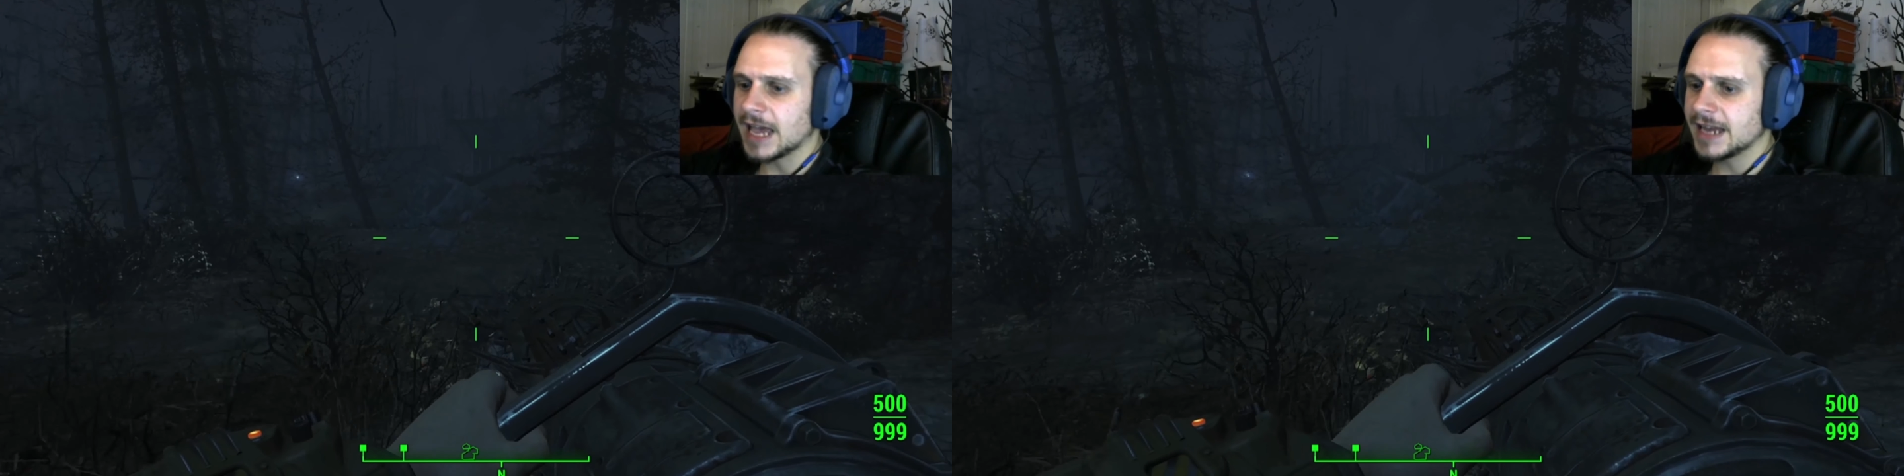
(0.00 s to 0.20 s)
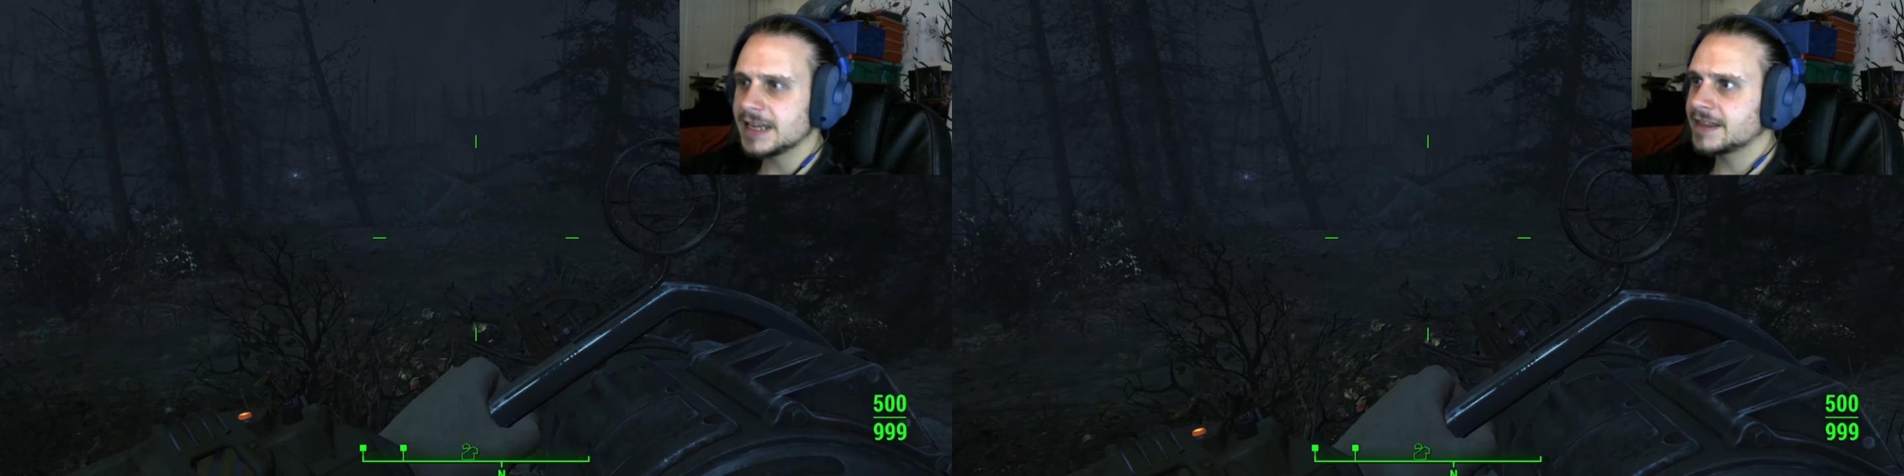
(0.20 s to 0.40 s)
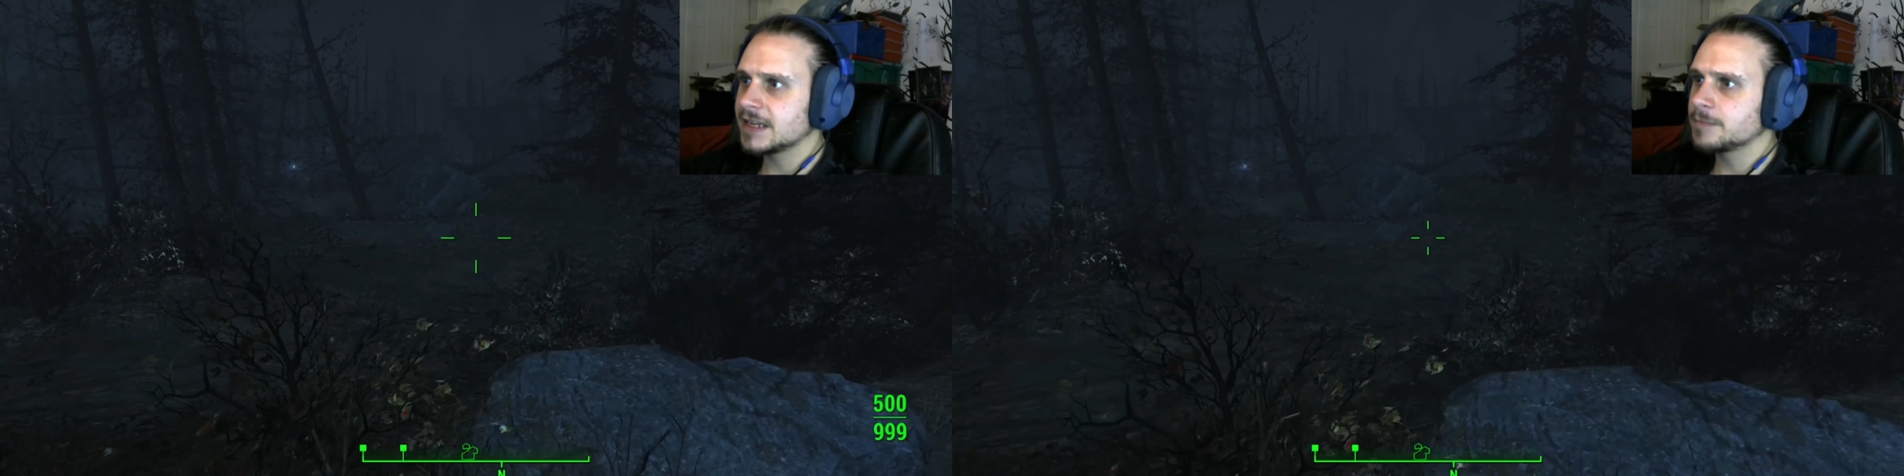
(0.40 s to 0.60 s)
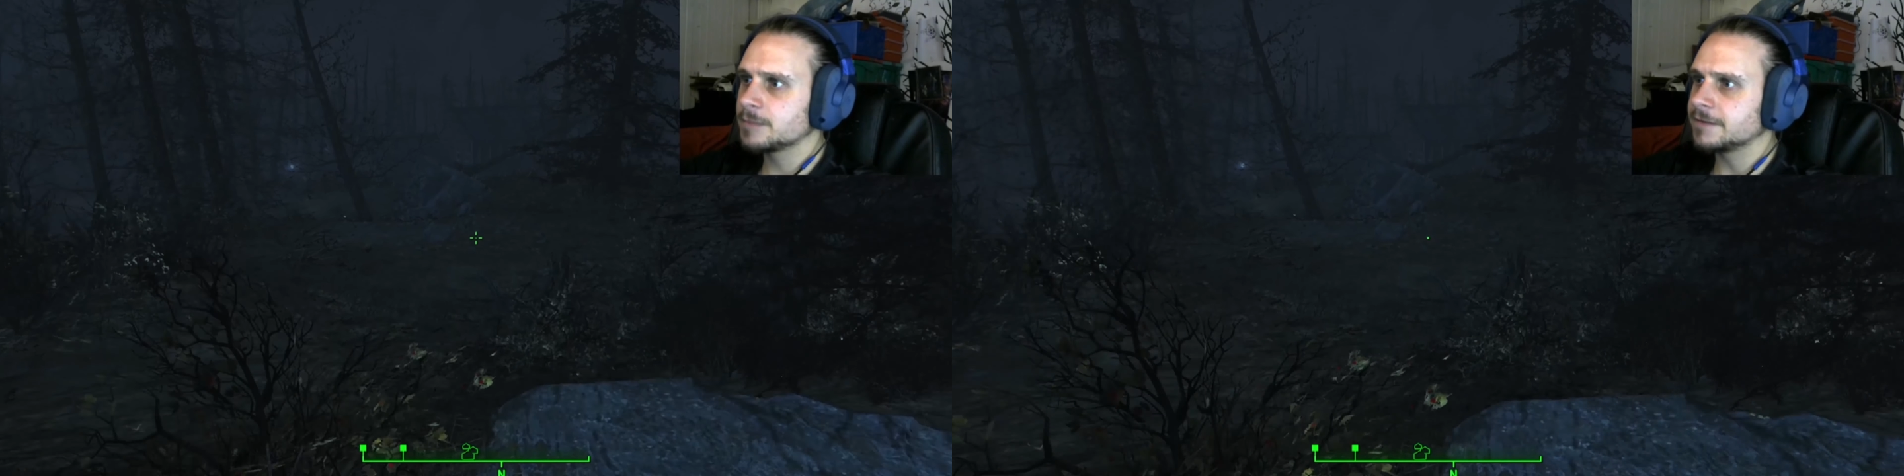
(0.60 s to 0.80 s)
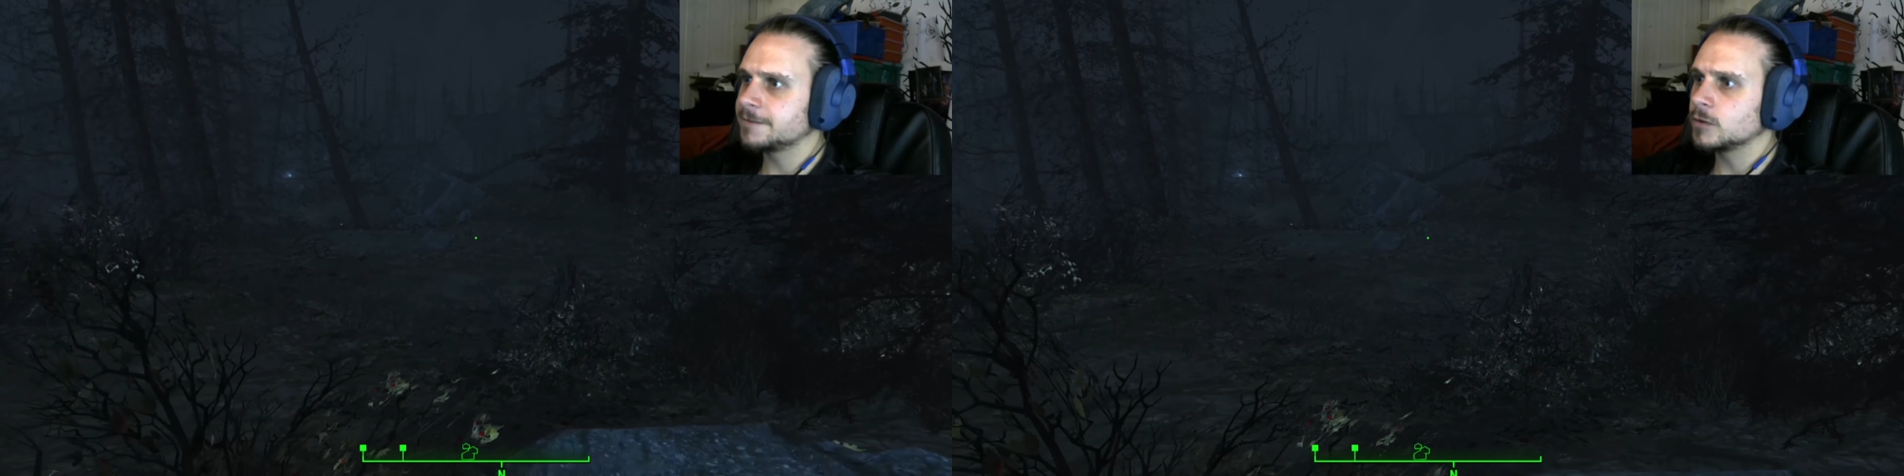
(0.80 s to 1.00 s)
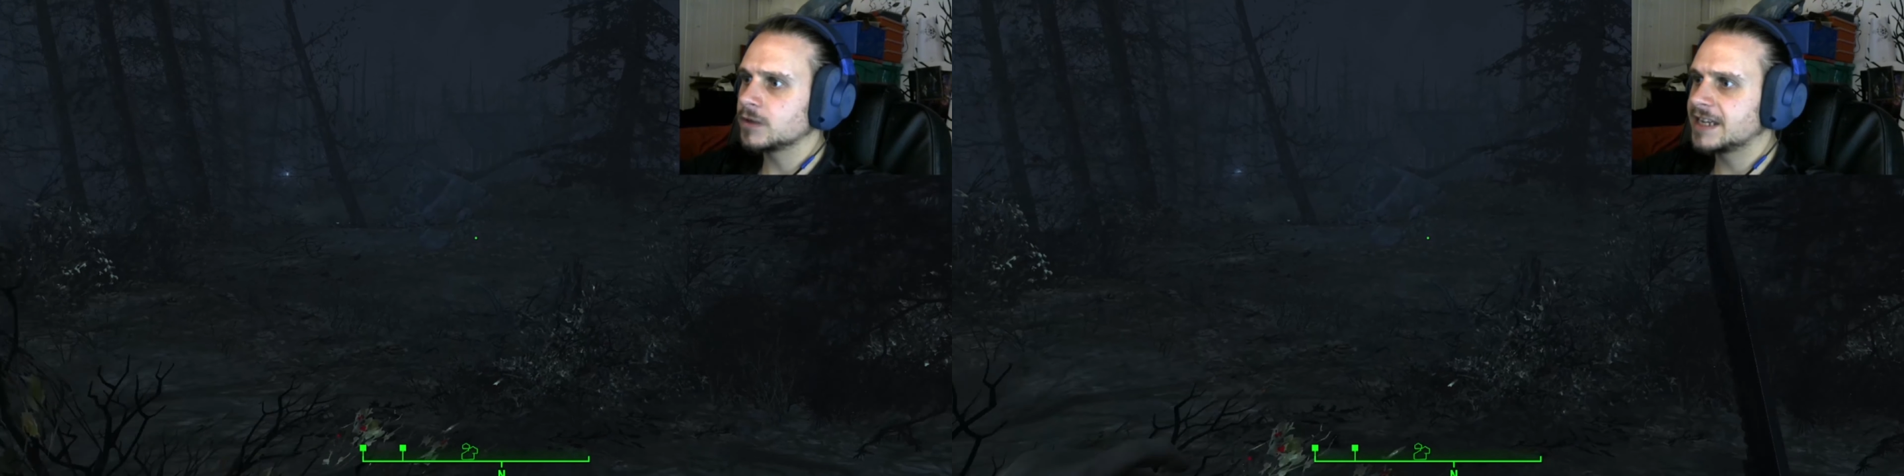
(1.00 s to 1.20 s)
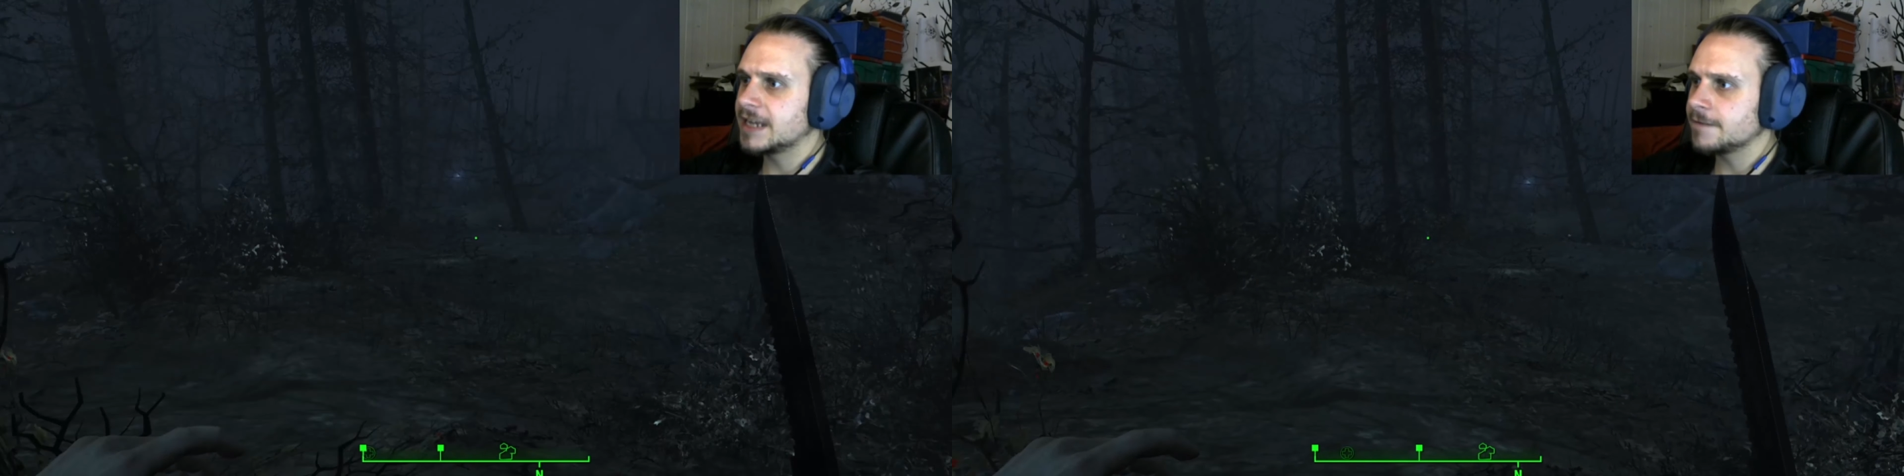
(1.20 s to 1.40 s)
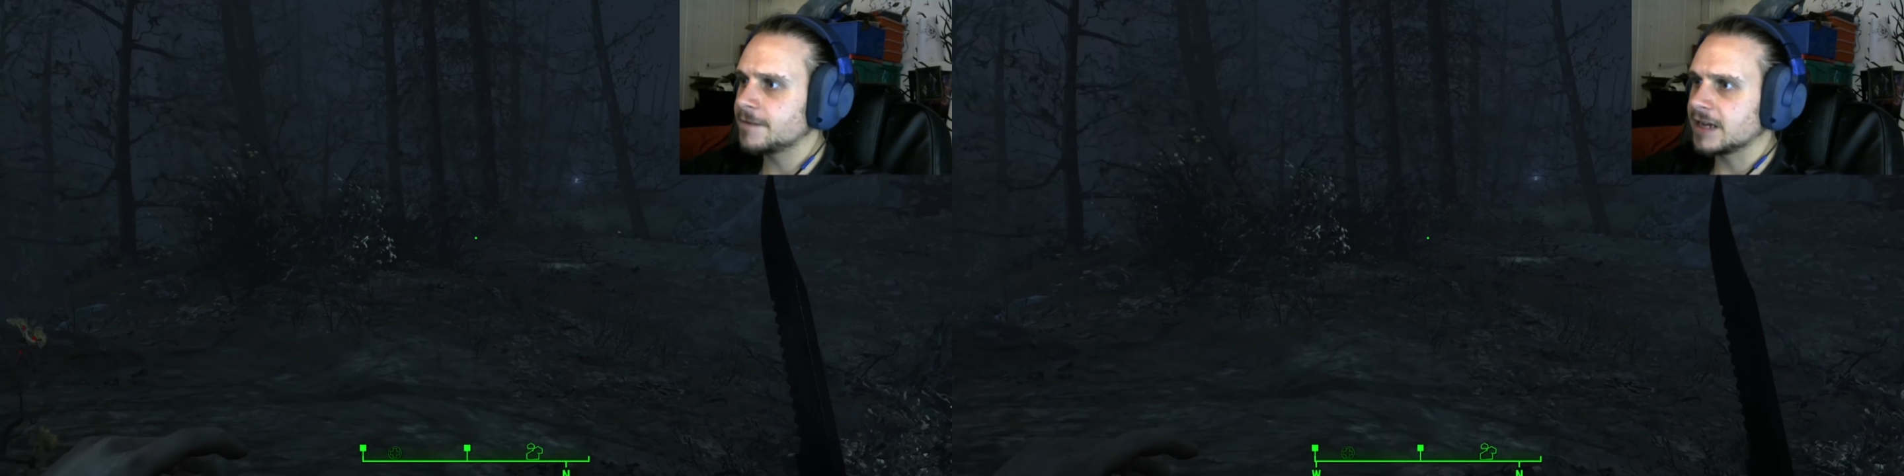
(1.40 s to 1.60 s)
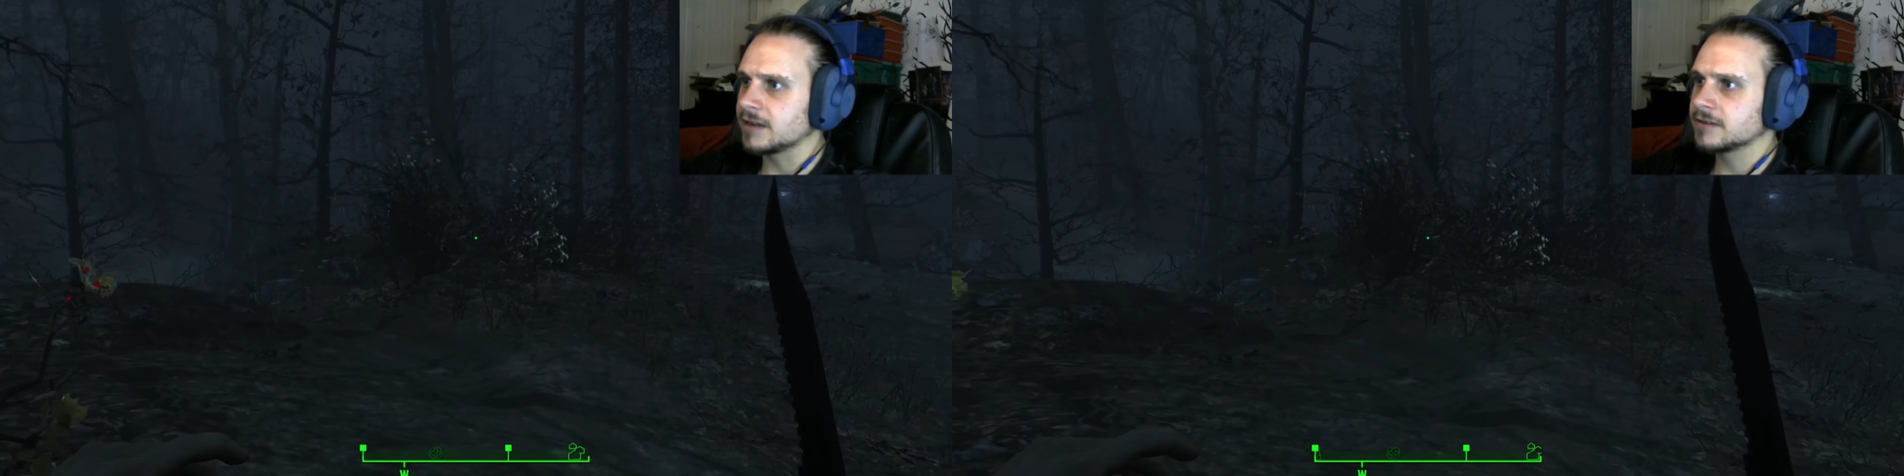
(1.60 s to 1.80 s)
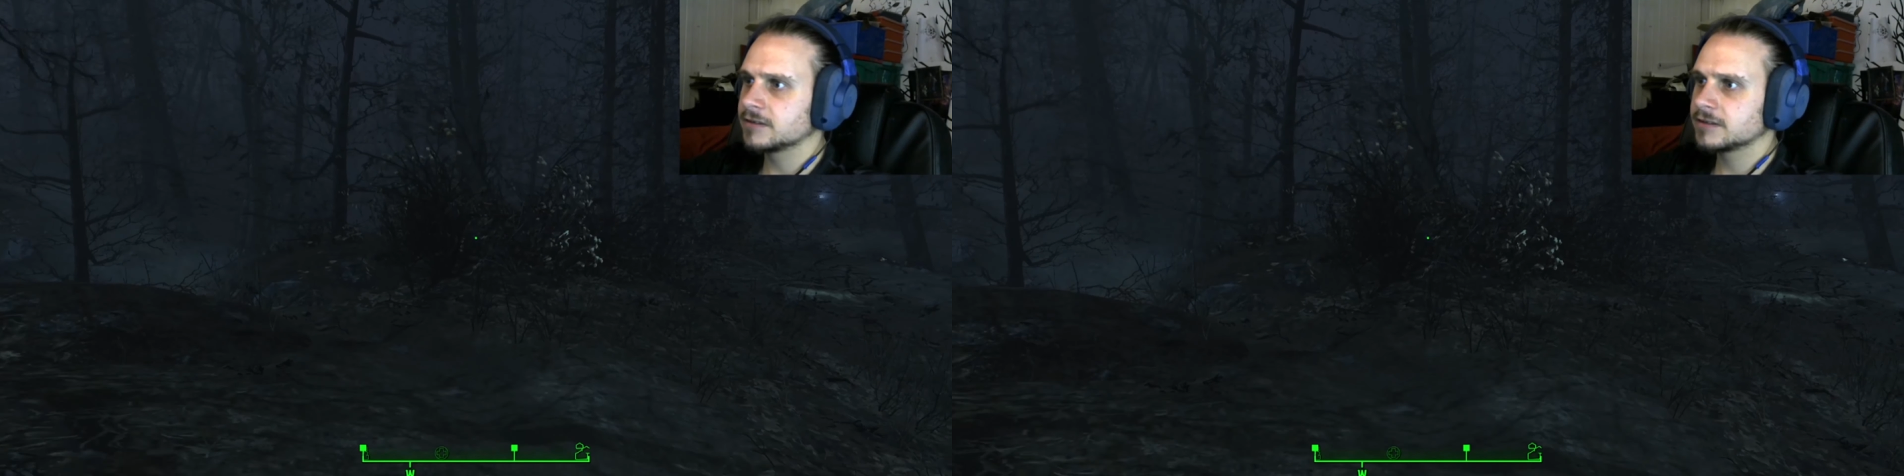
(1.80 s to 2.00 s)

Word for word: anything but forgiving.